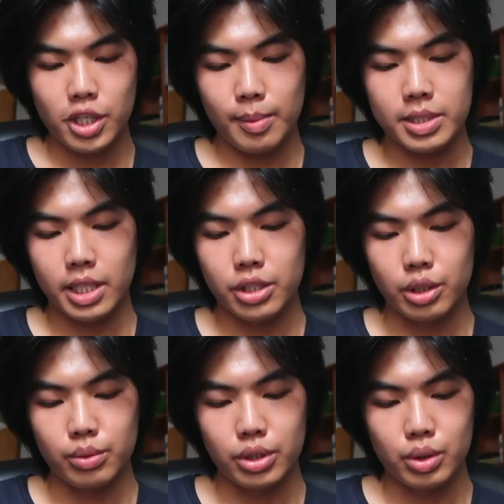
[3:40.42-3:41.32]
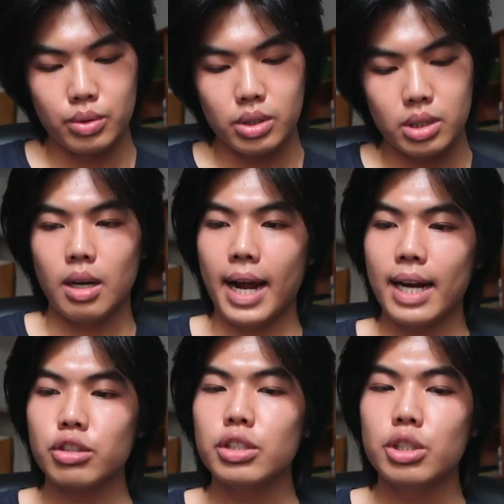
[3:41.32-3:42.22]
chapstick do you use? I
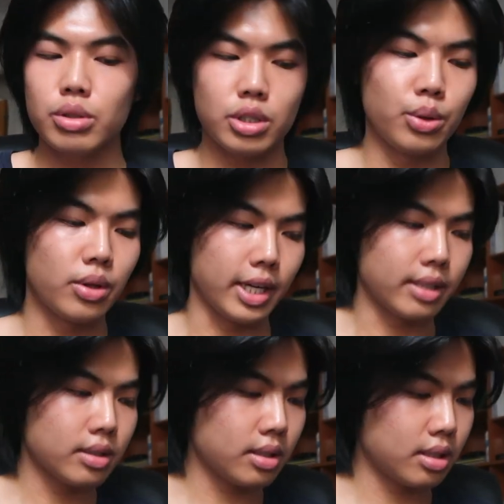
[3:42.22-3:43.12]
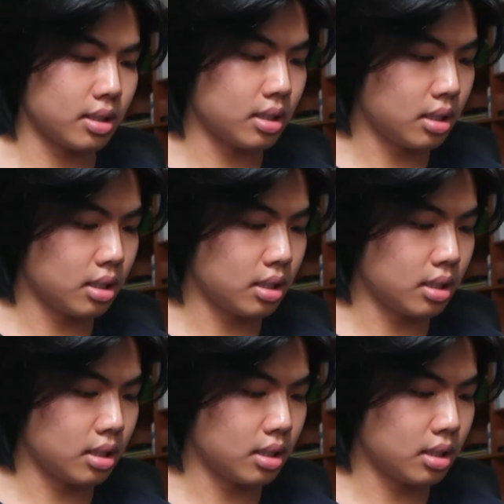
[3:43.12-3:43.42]
actually use two things.